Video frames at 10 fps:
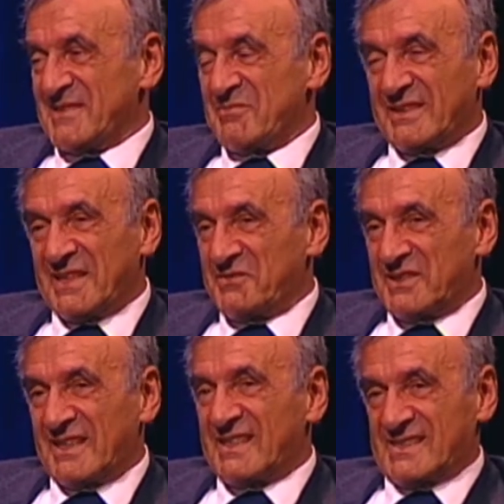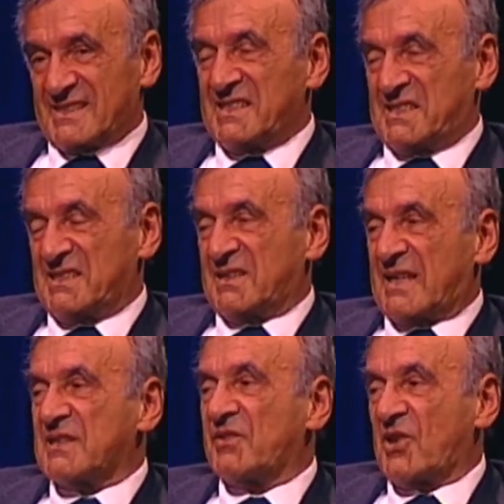But nevertheless, he,
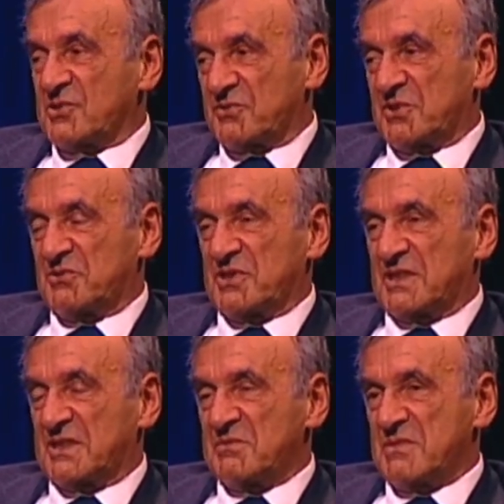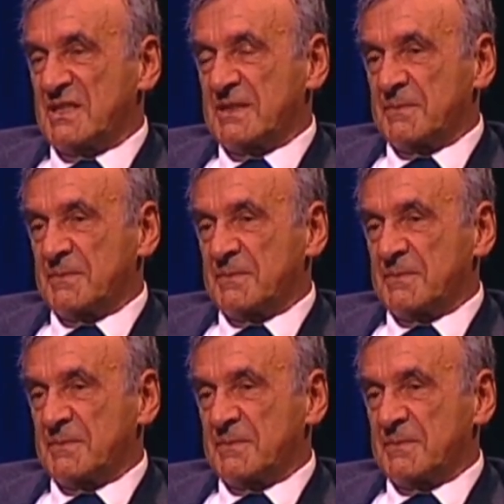as a philosopher, he was a great man.